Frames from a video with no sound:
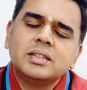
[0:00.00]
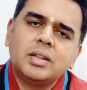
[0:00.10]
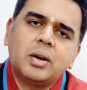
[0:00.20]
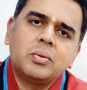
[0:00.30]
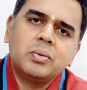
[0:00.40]

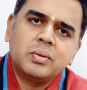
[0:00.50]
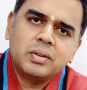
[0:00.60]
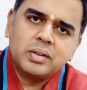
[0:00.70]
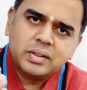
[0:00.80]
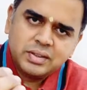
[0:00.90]
Now
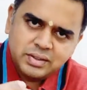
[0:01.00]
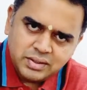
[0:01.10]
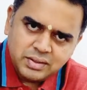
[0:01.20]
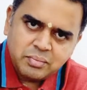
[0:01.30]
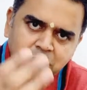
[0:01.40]

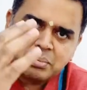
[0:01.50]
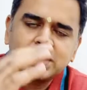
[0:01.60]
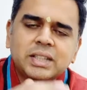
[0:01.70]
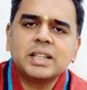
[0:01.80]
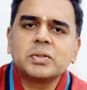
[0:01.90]

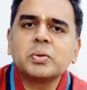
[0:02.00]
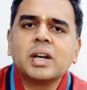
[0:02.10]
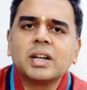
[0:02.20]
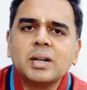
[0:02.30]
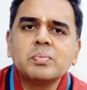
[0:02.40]
Mother
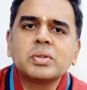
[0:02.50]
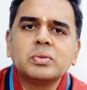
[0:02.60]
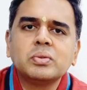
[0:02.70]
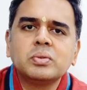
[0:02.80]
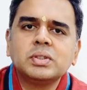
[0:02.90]
Yashoda comes
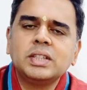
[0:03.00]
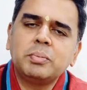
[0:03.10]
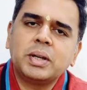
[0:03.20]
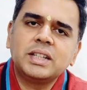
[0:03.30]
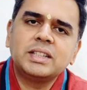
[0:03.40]
to
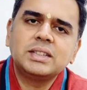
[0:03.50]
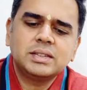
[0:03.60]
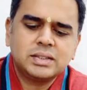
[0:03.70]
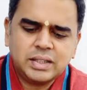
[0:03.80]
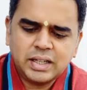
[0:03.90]

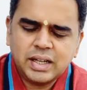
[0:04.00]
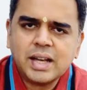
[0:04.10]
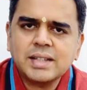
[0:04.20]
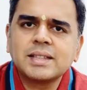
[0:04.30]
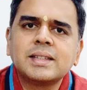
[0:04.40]
Dhadhipandan and
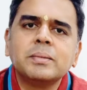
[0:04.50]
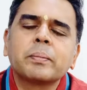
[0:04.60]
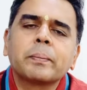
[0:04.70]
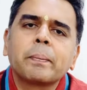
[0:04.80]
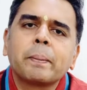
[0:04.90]
asks
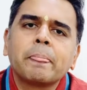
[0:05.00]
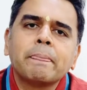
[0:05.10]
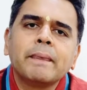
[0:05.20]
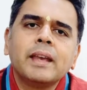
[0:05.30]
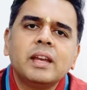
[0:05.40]
him
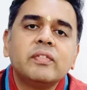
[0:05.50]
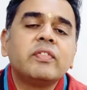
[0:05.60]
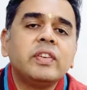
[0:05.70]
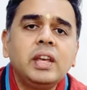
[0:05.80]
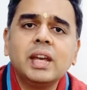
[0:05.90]

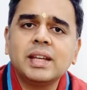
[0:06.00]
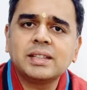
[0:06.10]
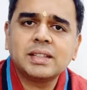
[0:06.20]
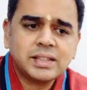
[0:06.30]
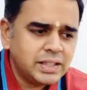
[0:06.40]
if he has
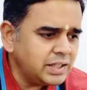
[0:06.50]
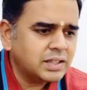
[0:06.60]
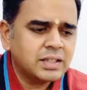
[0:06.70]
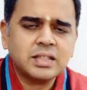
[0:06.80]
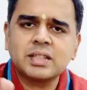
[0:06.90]
seen
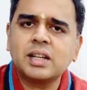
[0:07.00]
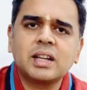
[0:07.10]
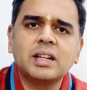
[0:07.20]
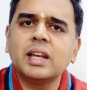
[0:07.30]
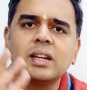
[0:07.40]
Krishna
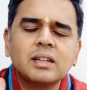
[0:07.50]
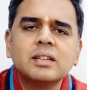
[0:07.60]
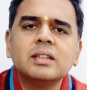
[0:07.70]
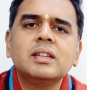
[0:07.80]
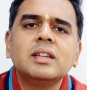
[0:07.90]
running
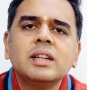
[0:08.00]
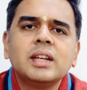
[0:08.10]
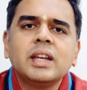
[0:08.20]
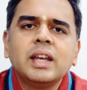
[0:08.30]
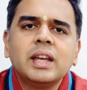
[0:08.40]

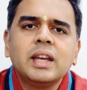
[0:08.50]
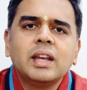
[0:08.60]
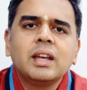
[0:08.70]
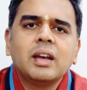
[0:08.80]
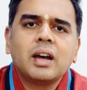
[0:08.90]

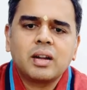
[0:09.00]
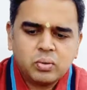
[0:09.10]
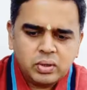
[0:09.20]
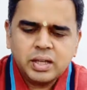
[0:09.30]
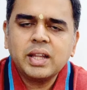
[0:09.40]

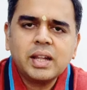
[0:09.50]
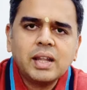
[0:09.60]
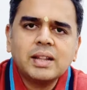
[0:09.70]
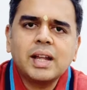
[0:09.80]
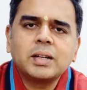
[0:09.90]
around
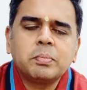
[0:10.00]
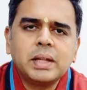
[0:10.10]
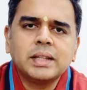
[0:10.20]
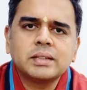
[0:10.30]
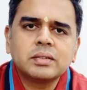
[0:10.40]
in that
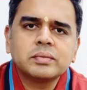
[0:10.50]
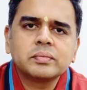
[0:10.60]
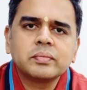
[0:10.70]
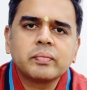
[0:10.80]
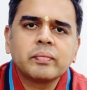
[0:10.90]
place.
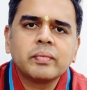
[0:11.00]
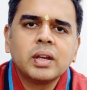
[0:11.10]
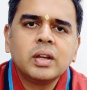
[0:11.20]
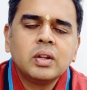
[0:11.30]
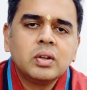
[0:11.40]

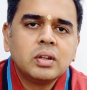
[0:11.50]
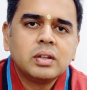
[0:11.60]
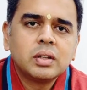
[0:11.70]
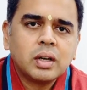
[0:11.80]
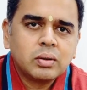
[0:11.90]

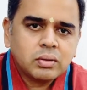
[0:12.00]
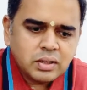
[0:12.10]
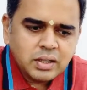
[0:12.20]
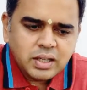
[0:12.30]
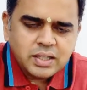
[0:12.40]
Now
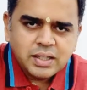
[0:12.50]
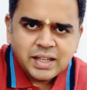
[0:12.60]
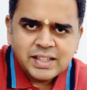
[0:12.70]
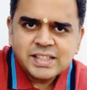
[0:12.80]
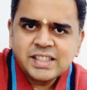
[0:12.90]

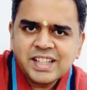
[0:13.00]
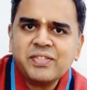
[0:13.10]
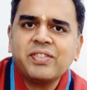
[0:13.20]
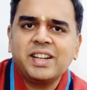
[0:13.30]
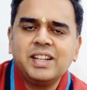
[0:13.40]
Krishna is
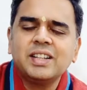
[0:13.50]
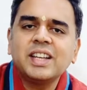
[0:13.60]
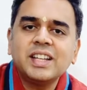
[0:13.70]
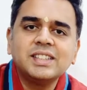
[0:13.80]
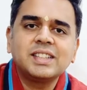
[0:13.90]
terrified
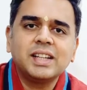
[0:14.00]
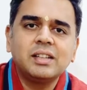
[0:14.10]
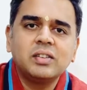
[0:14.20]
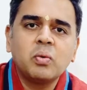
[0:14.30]
inside.